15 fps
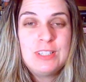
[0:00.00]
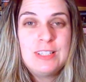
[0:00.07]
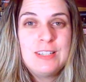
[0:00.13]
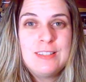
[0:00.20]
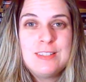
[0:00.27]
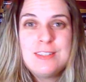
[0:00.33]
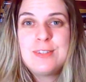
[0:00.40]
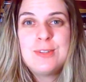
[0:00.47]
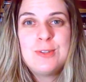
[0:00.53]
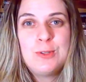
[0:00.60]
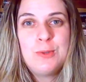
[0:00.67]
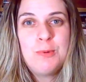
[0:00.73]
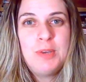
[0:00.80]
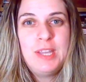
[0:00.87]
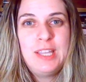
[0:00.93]
that this is
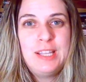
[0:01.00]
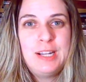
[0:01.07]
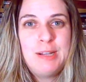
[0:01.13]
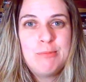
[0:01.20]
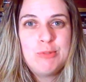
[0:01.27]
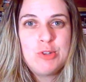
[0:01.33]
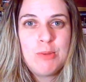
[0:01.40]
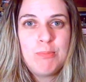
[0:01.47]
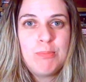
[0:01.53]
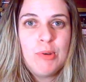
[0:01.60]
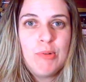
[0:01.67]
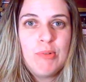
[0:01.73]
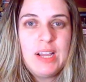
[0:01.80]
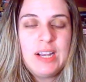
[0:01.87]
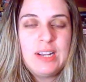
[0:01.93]
the way that I'm
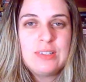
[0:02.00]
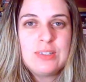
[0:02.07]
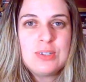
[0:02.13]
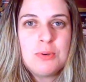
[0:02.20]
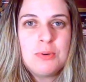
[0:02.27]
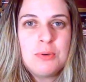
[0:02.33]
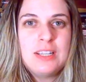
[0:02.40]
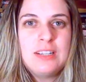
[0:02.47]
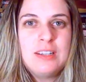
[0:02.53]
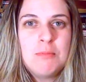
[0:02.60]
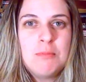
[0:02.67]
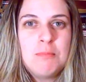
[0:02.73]
jumping right into it